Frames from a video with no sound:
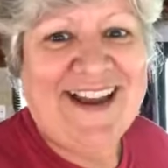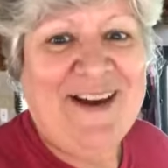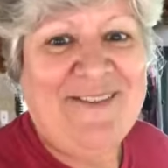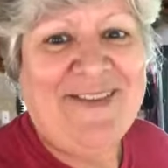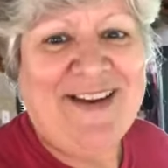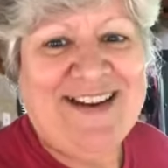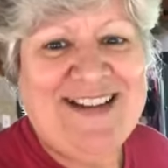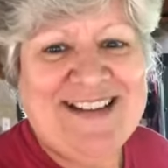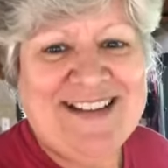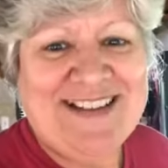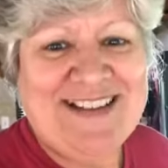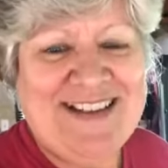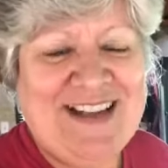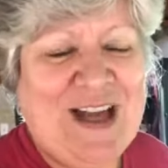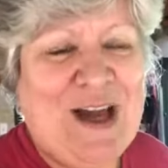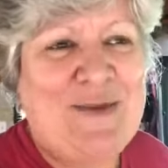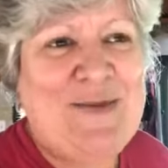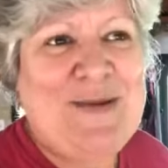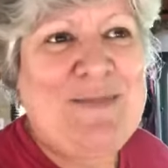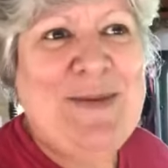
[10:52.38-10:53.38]
can't wait.
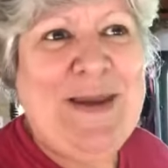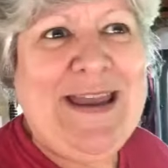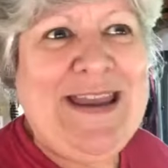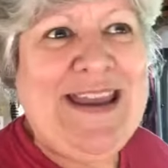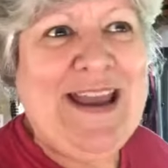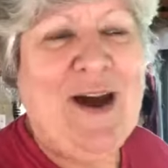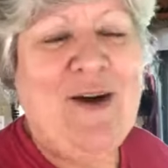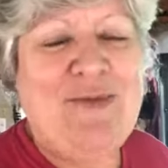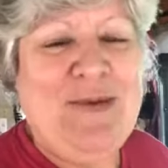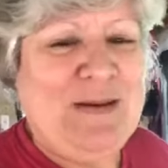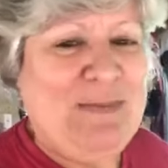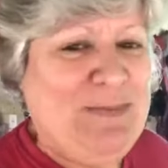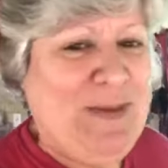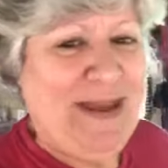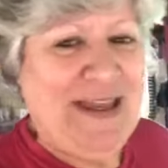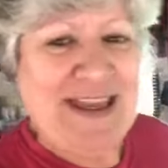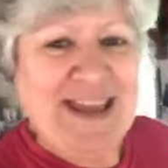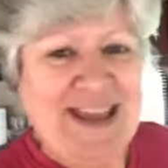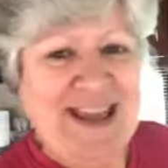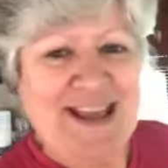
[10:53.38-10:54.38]
I've been peeking
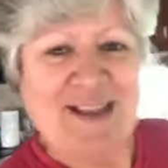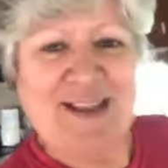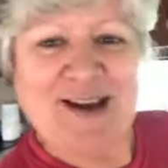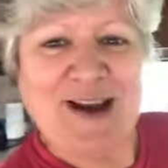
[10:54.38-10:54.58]
at